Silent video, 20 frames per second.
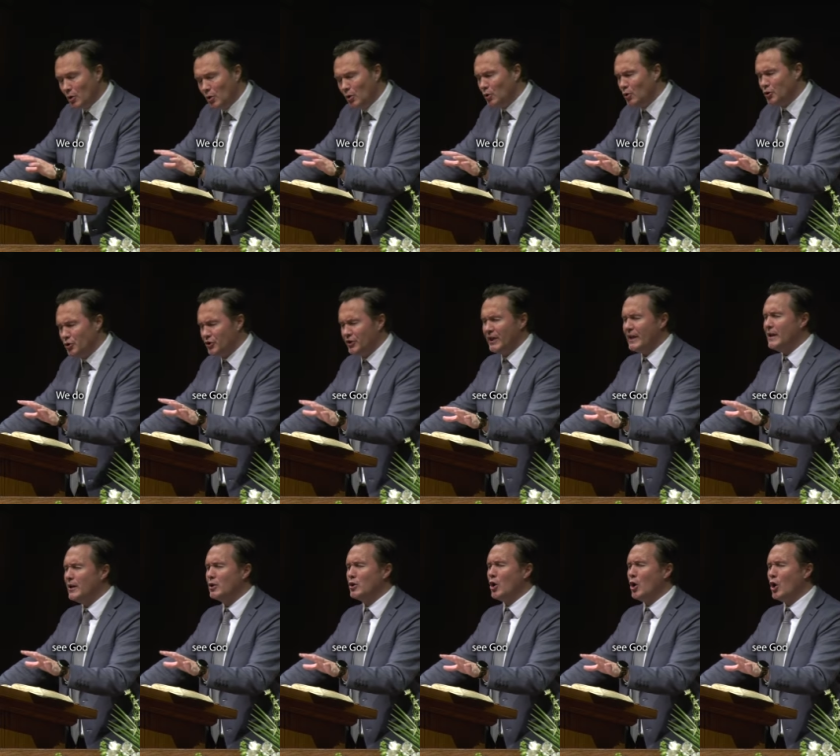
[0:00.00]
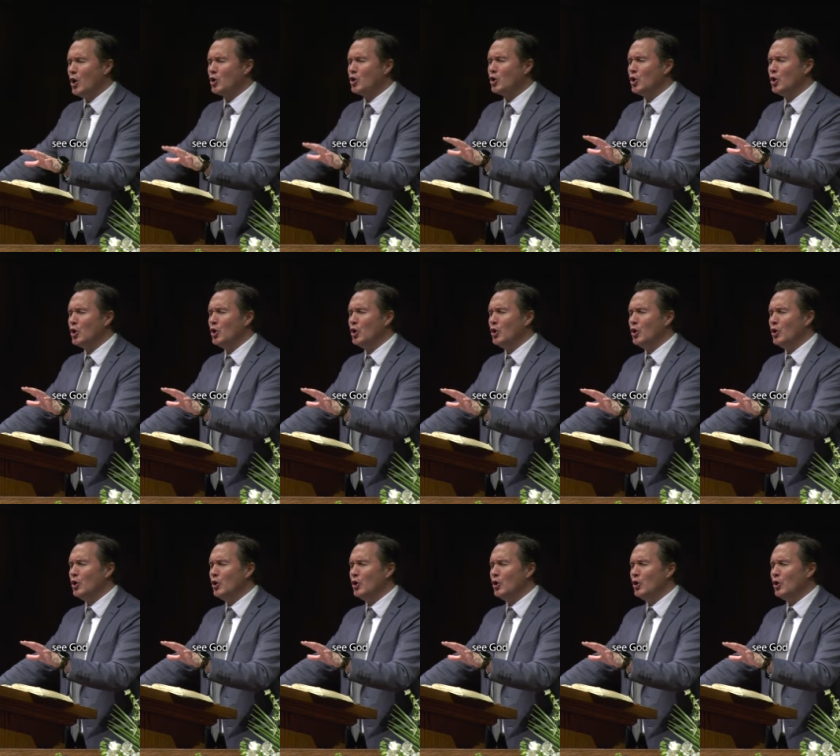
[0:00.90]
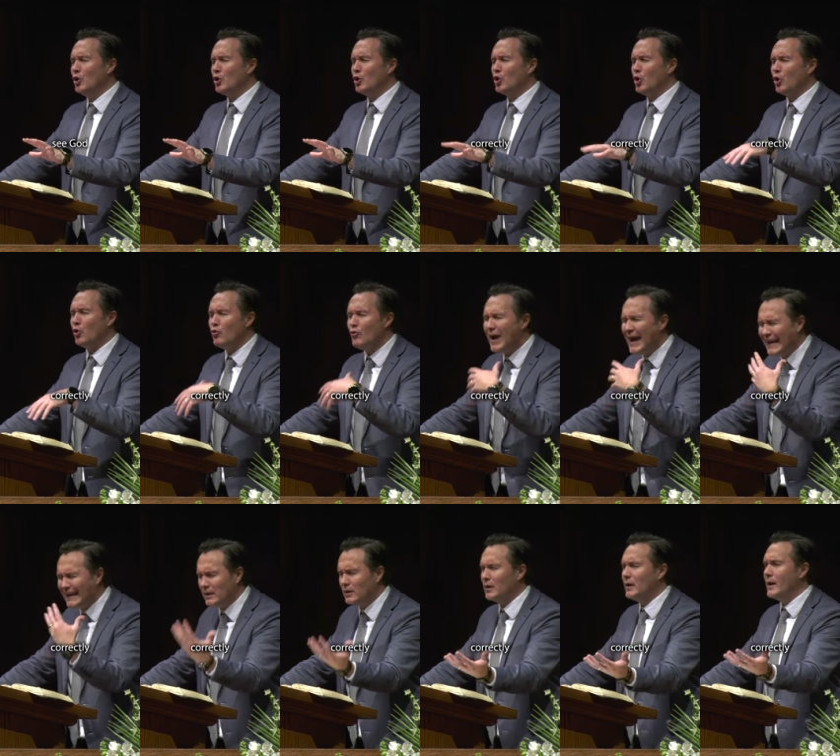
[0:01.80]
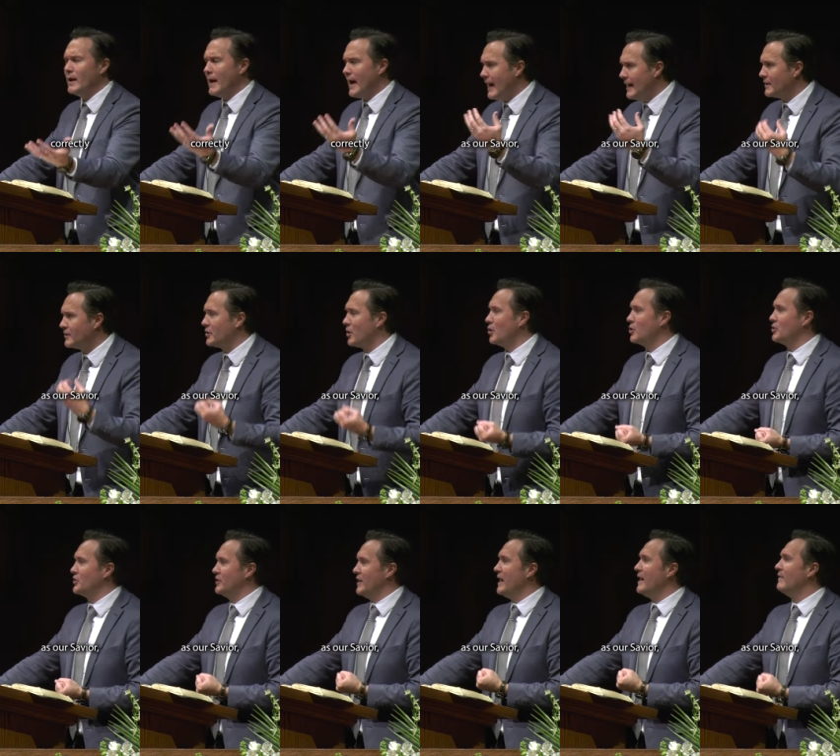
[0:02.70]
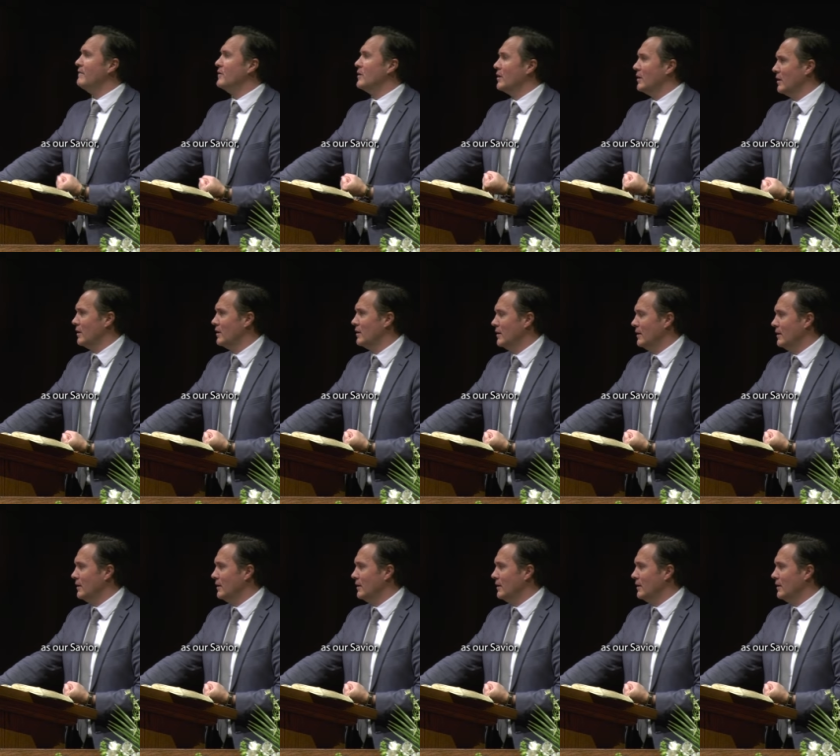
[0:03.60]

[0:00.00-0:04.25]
do see God correctly as our Savior.